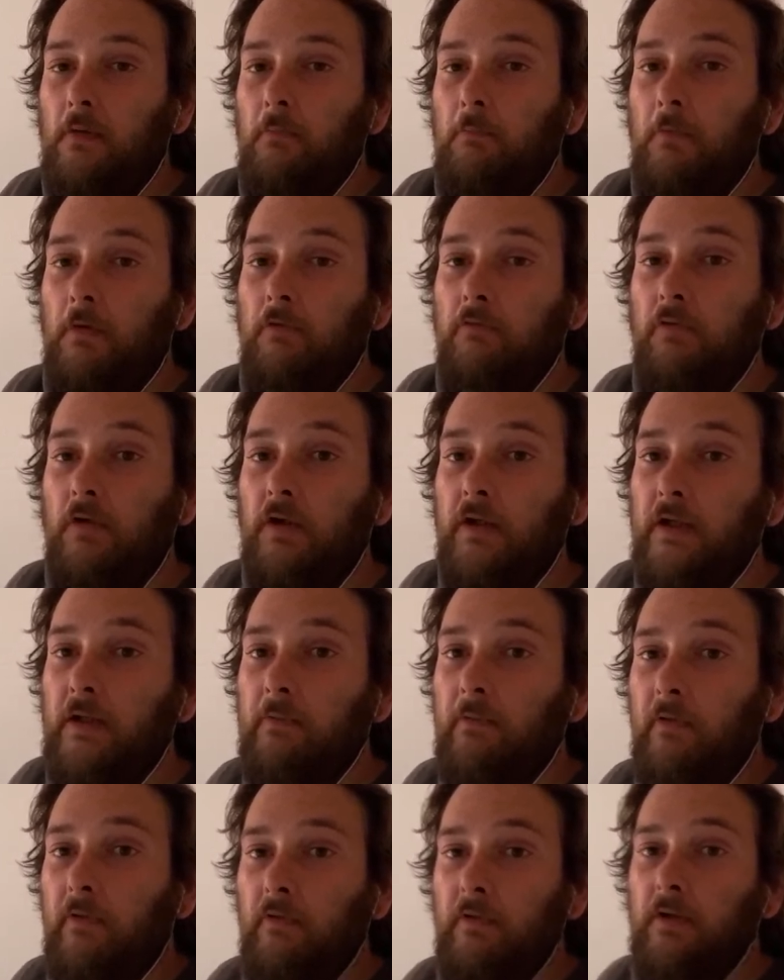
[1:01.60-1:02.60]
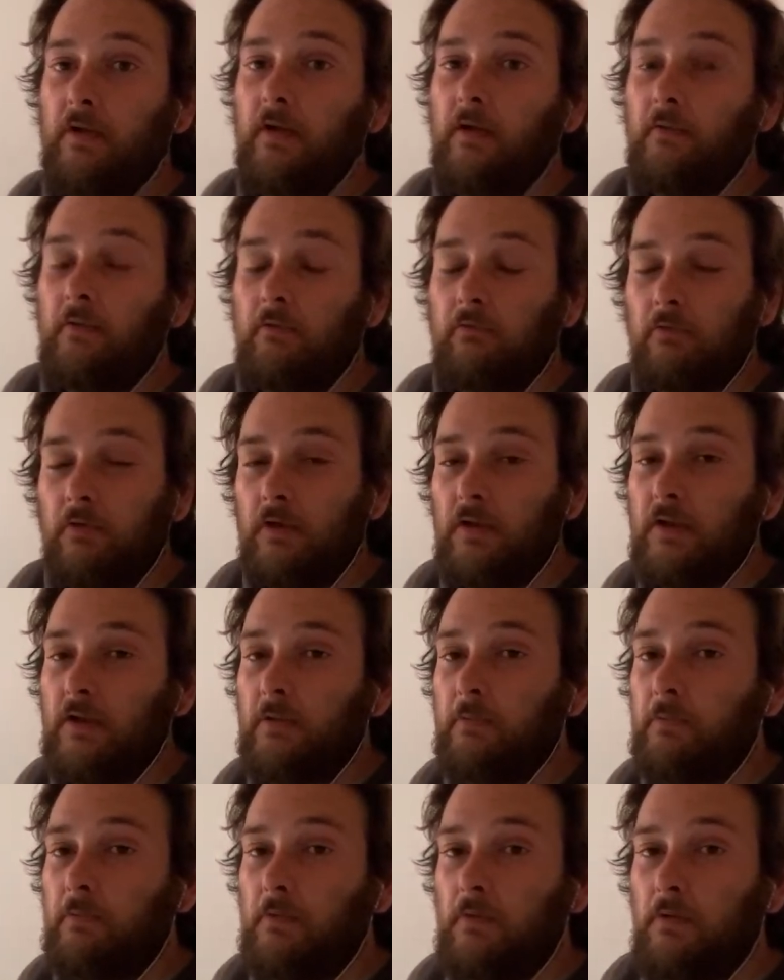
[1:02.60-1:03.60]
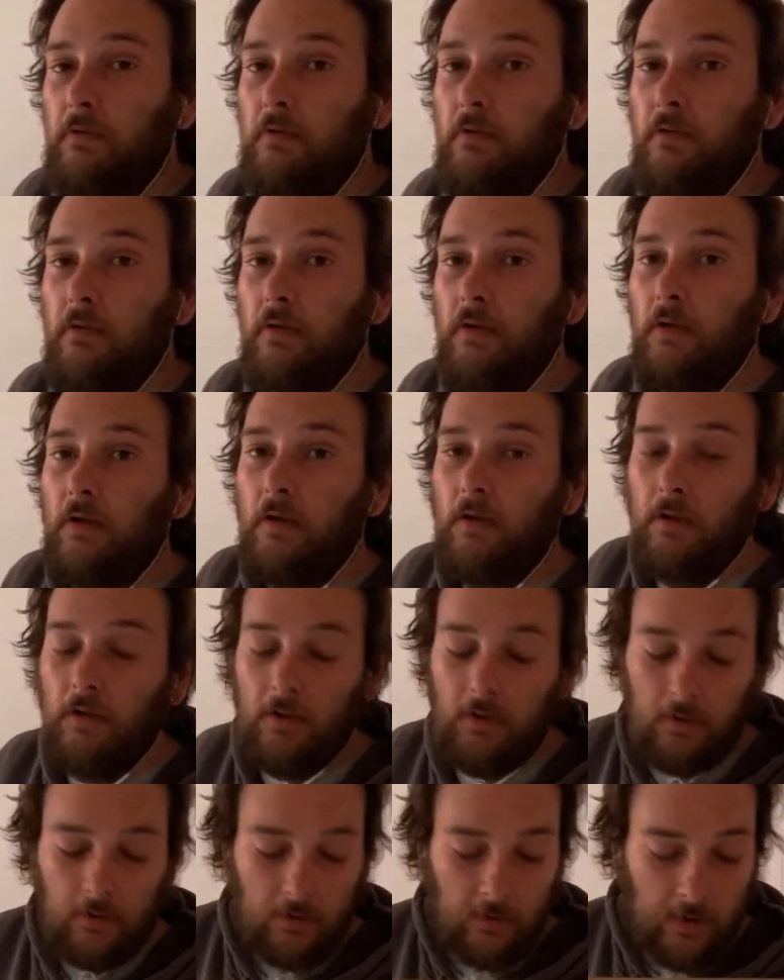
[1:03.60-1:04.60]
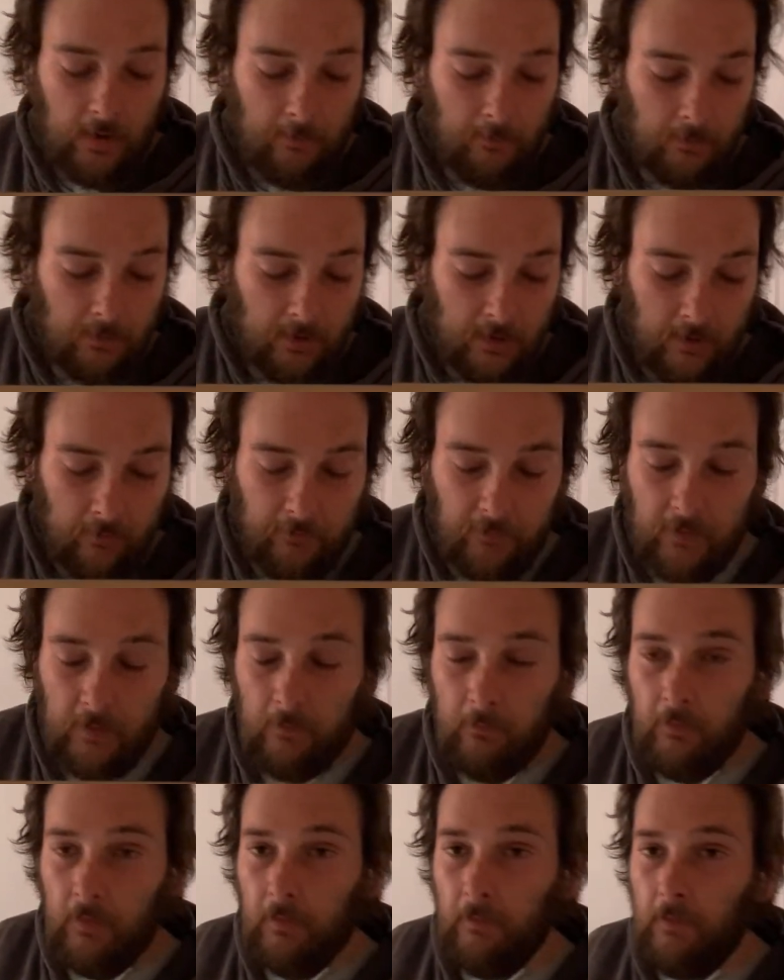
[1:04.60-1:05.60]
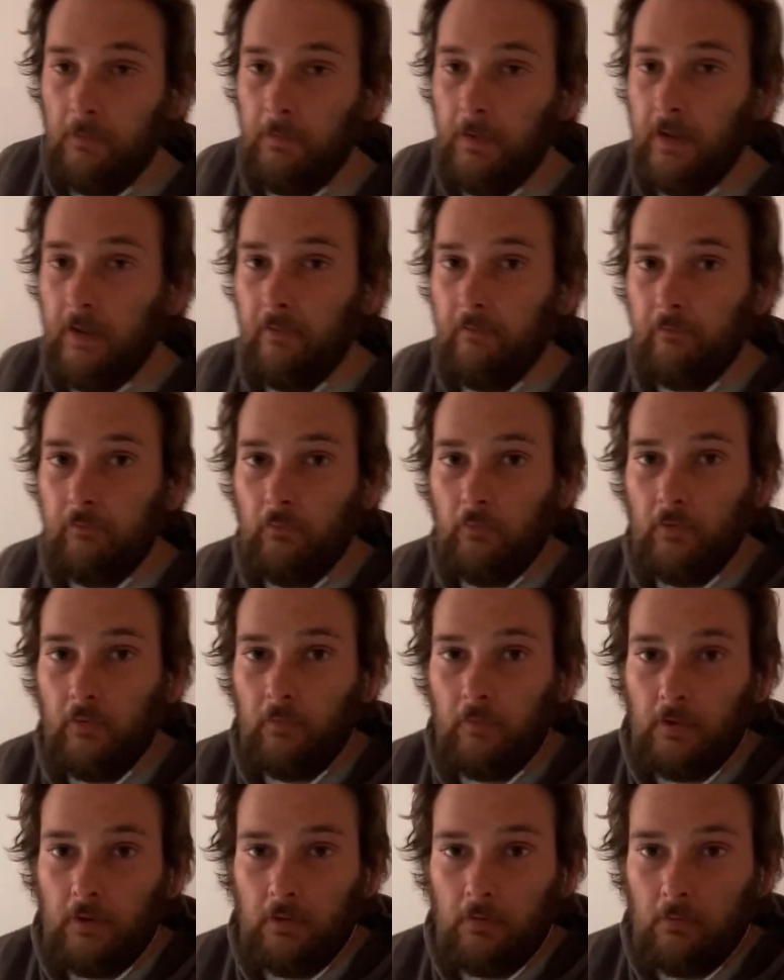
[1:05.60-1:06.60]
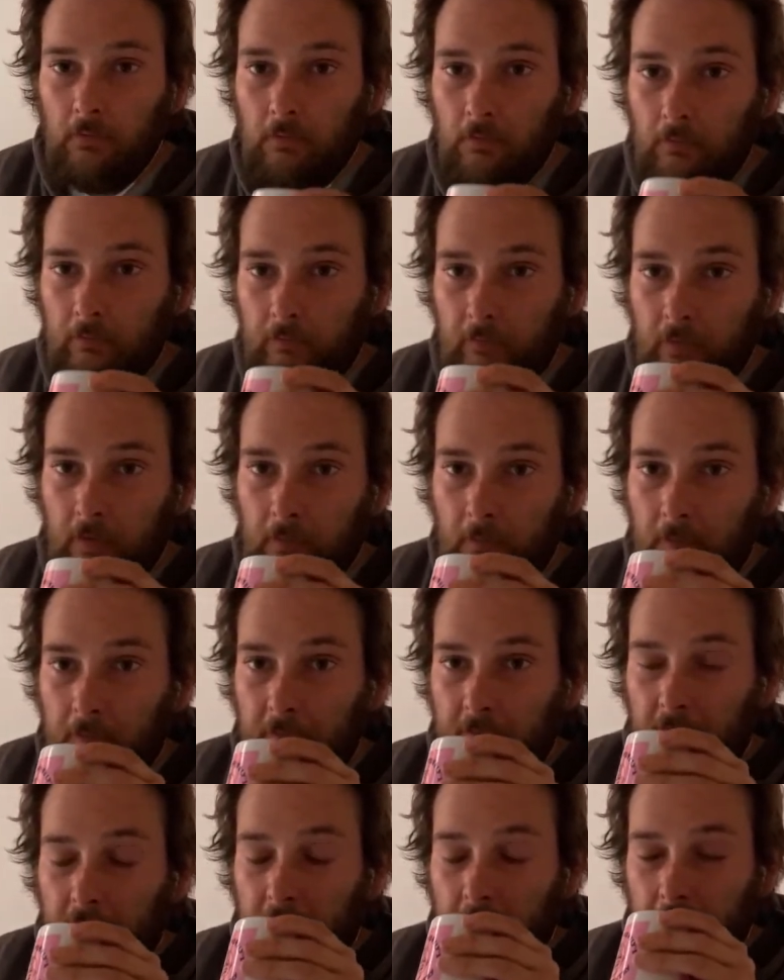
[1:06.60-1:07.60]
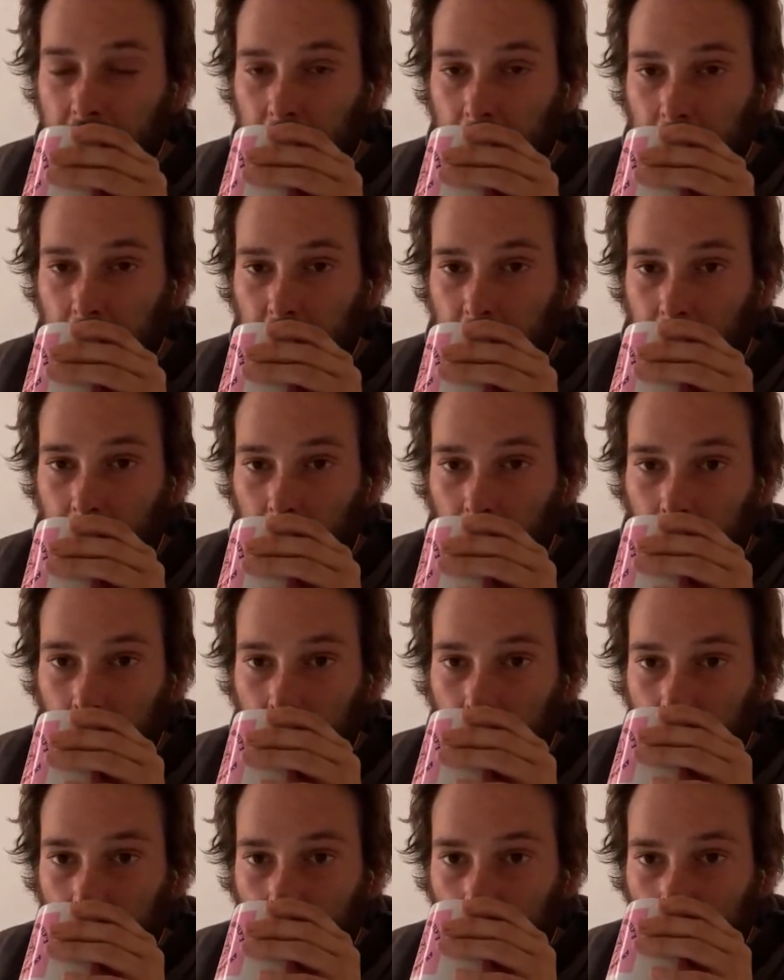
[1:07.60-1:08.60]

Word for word: My right hip, sorry, it's my right hip. And my left hip was a bit painful as well. I think I wanted a hip replacement.